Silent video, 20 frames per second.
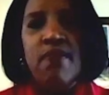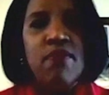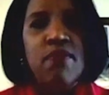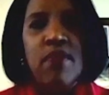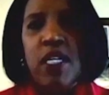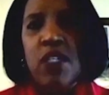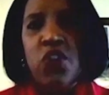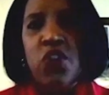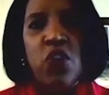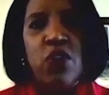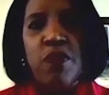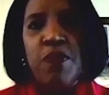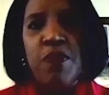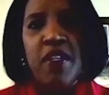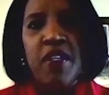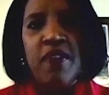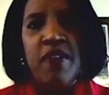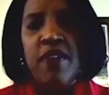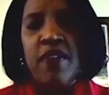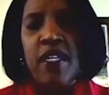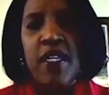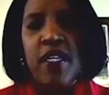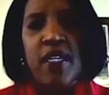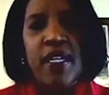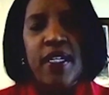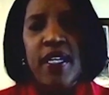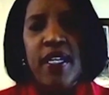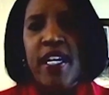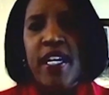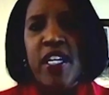in terms of the
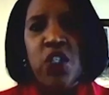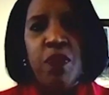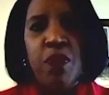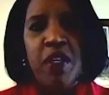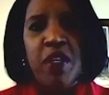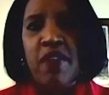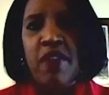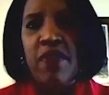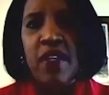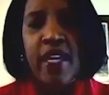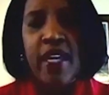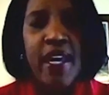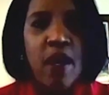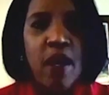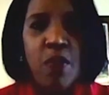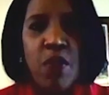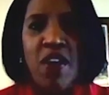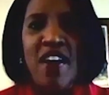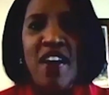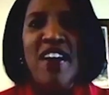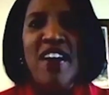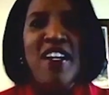engagement of the camera